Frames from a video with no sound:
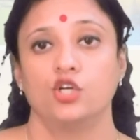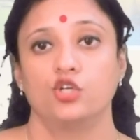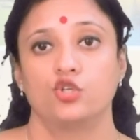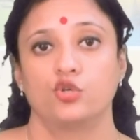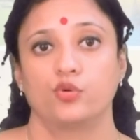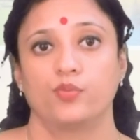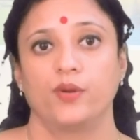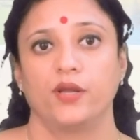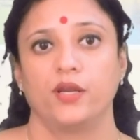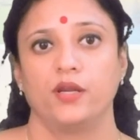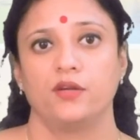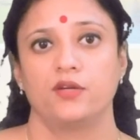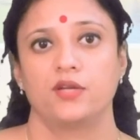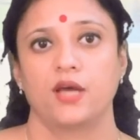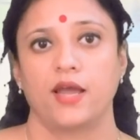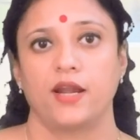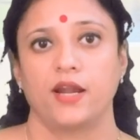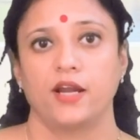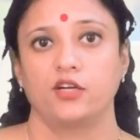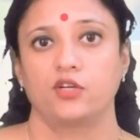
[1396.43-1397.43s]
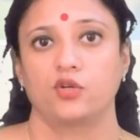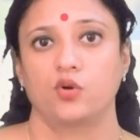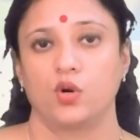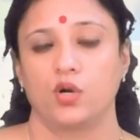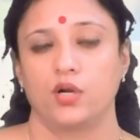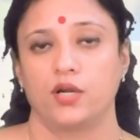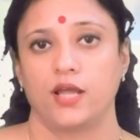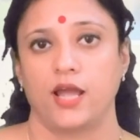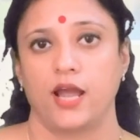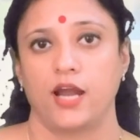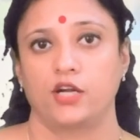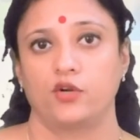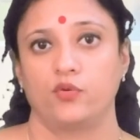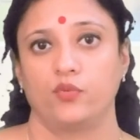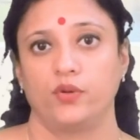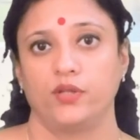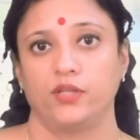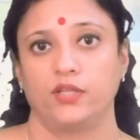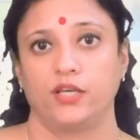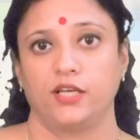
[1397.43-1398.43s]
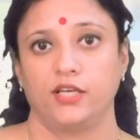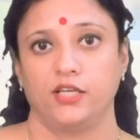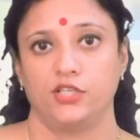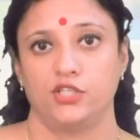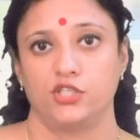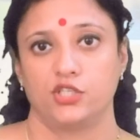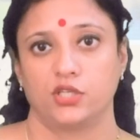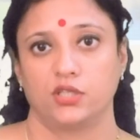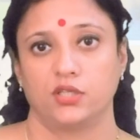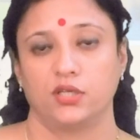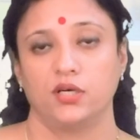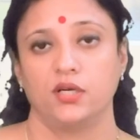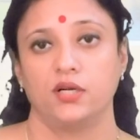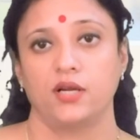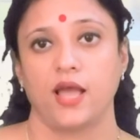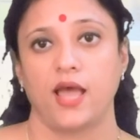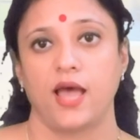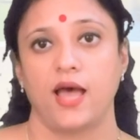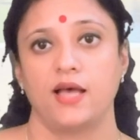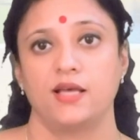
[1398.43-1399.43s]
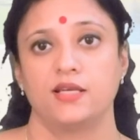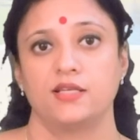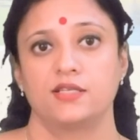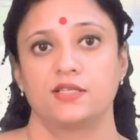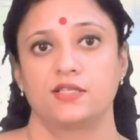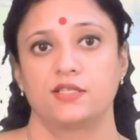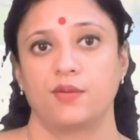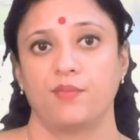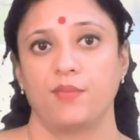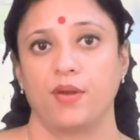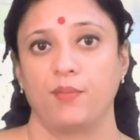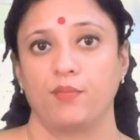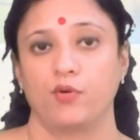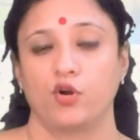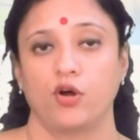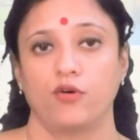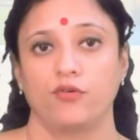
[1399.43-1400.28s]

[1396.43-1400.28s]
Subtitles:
to be in direct contact with each other as the number